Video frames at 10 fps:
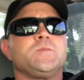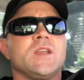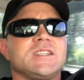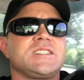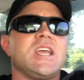
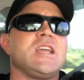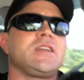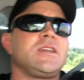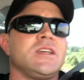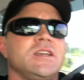Let's
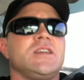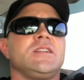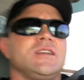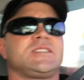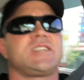
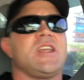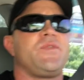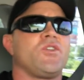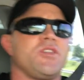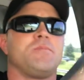say
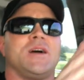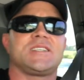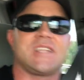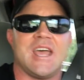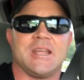for the
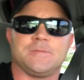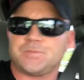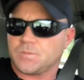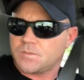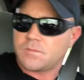Mustang
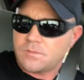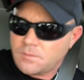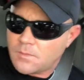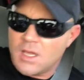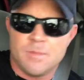
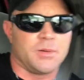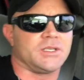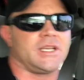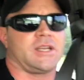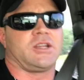in
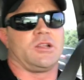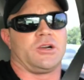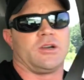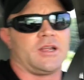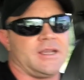
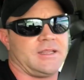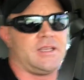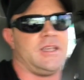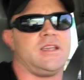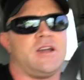particular, like
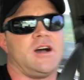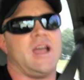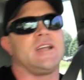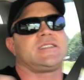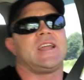the
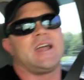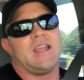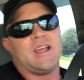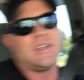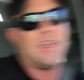
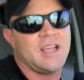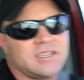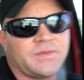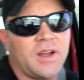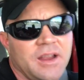
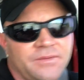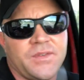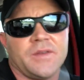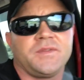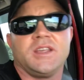
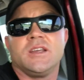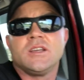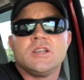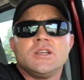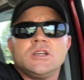S550,
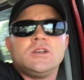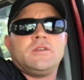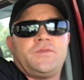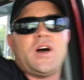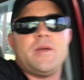
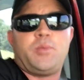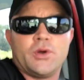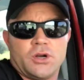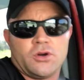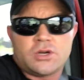
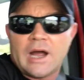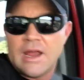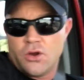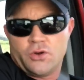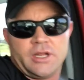5.0
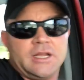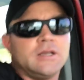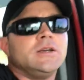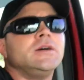Coyote.